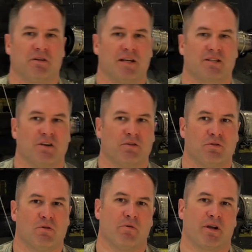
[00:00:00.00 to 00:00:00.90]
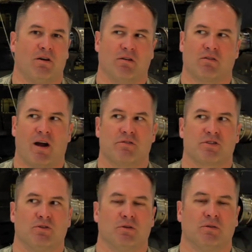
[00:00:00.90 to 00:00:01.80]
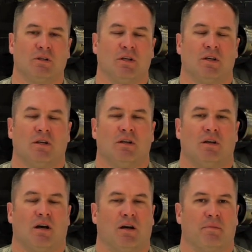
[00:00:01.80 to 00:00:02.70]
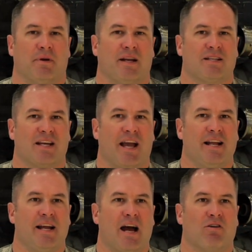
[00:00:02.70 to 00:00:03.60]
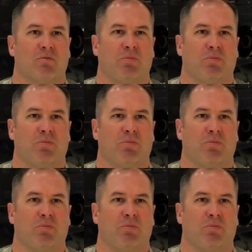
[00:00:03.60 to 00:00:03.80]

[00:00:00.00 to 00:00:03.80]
has to go through what we call ground school, and that's an 80-hour